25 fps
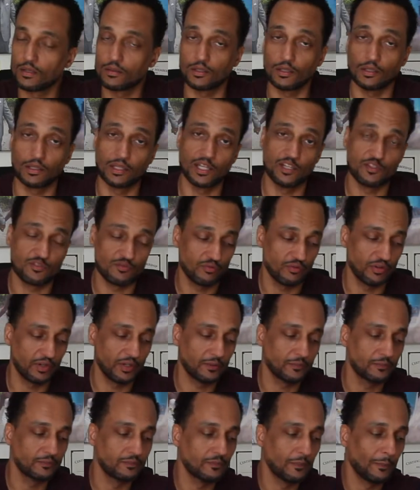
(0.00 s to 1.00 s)
The lens ring.
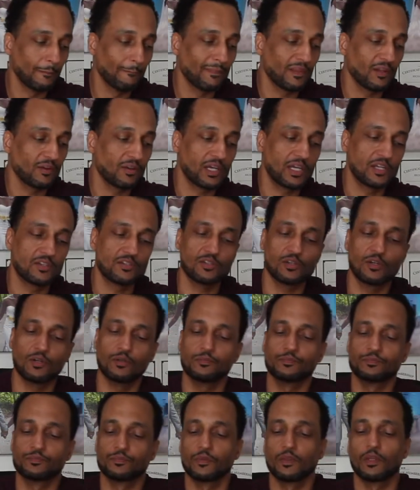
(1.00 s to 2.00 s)
Okay,
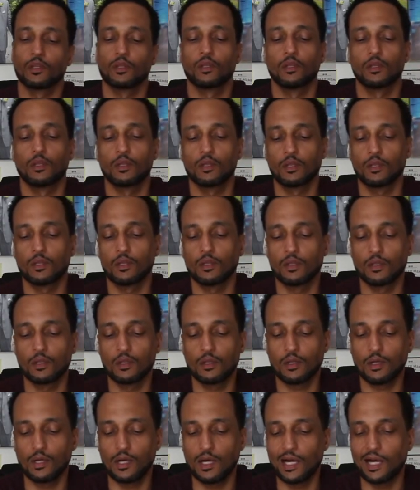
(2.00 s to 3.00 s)
so
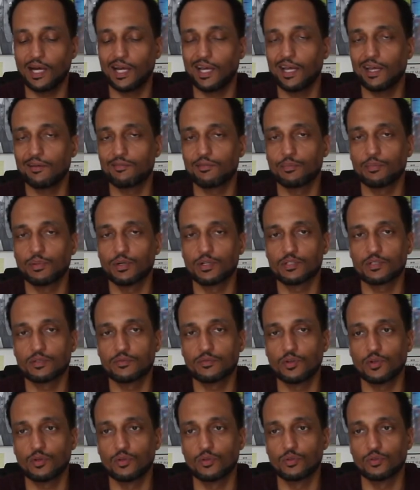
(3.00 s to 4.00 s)
I have a bunch of
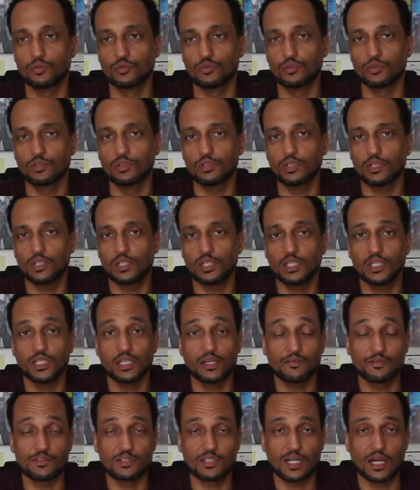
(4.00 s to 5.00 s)
old
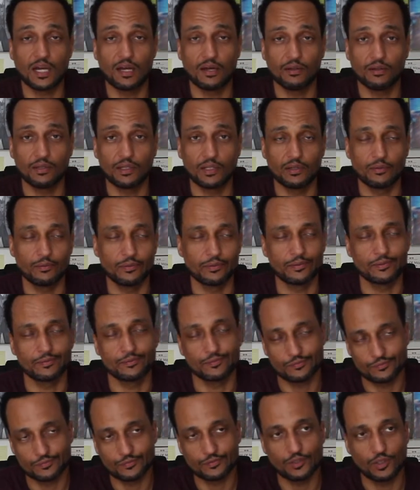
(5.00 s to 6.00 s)
EF style,
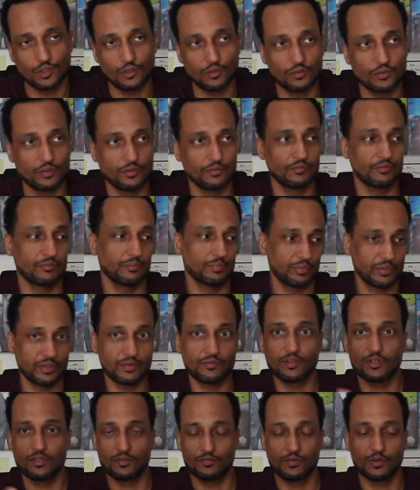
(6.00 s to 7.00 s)
the
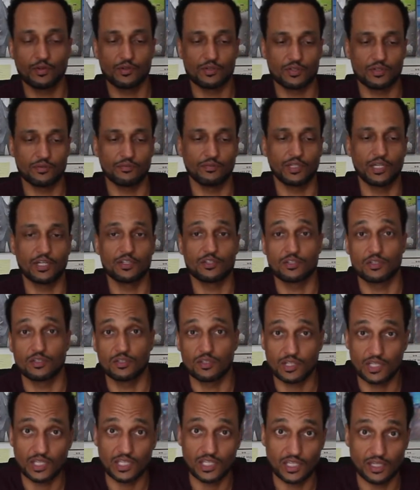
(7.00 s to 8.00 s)
previous version of lenses
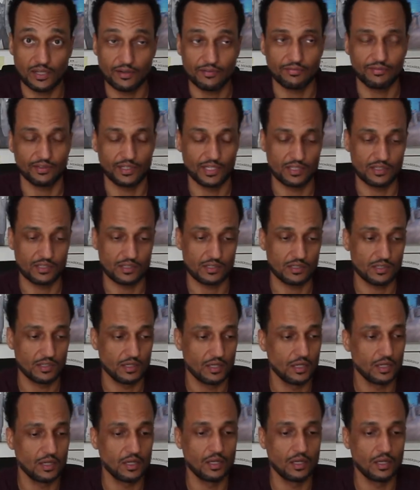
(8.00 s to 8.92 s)
is EF lenses.